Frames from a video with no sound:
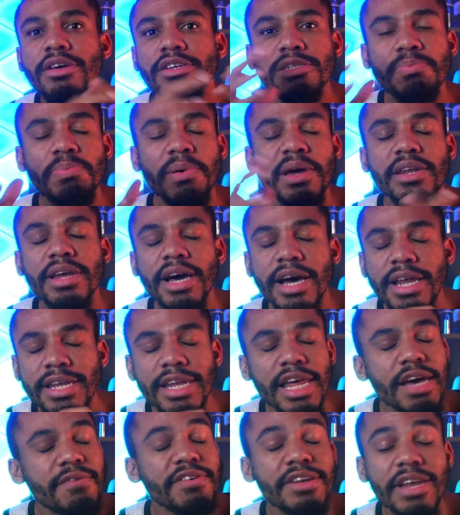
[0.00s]
spend
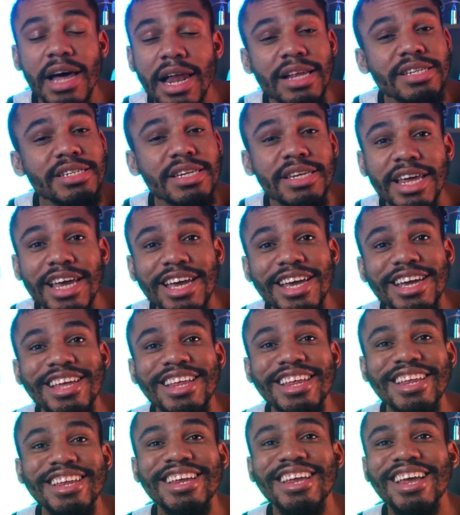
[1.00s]
$11 a
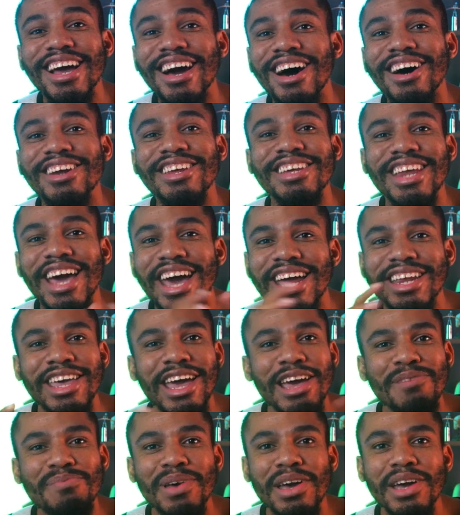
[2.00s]
day on an ad
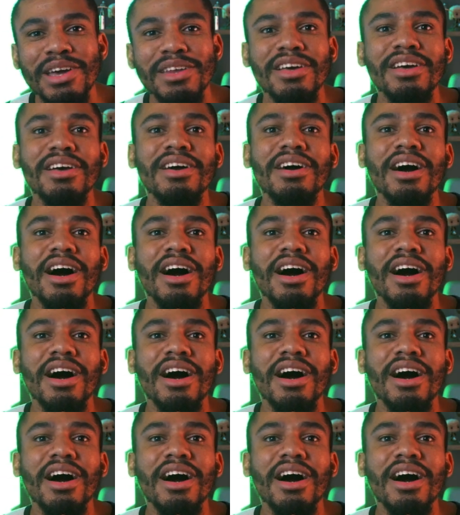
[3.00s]
campaign